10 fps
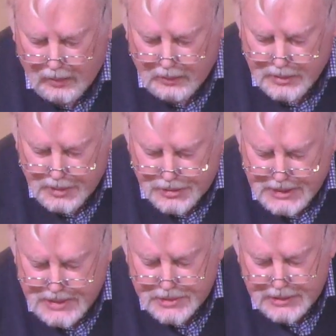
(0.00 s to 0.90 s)
So
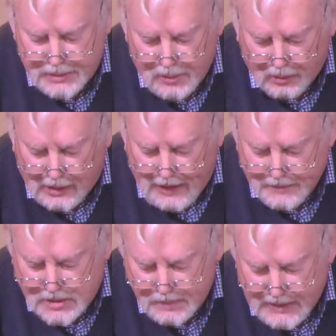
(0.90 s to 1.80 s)
Jesus did not claim
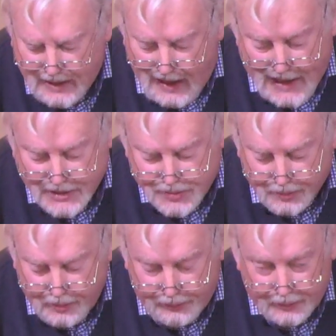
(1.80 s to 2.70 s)
to be a
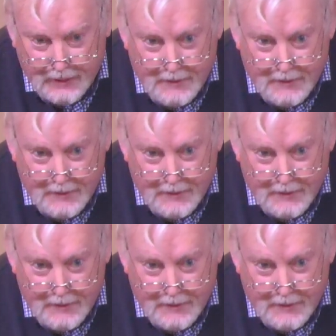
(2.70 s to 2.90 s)
truth